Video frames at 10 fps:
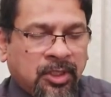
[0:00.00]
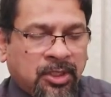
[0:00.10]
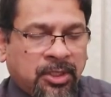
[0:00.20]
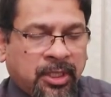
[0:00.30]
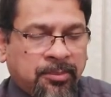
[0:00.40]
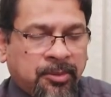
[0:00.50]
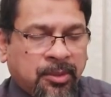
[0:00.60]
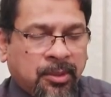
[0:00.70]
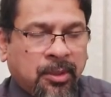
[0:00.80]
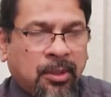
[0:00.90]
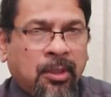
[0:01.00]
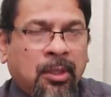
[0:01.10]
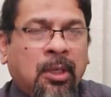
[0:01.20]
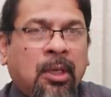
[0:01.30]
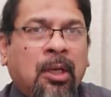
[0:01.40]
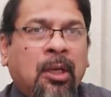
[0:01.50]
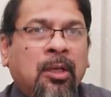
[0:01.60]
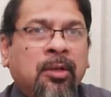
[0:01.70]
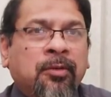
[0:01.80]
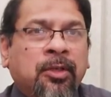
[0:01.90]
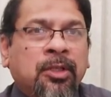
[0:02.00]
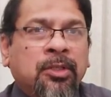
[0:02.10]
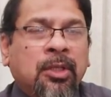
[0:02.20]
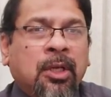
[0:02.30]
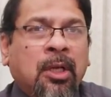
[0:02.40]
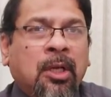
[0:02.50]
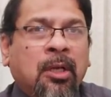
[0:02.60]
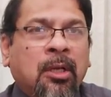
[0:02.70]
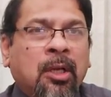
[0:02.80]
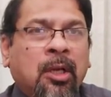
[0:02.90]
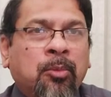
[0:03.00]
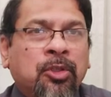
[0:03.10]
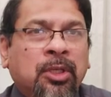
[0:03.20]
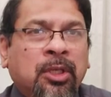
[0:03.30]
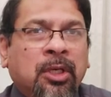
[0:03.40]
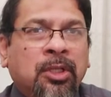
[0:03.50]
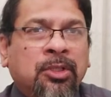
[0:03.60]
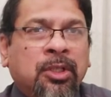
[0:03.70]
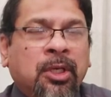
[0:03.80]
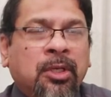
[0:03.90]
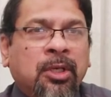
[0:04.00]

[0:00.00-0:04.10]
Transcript: steps. If it is lumbosacral strain,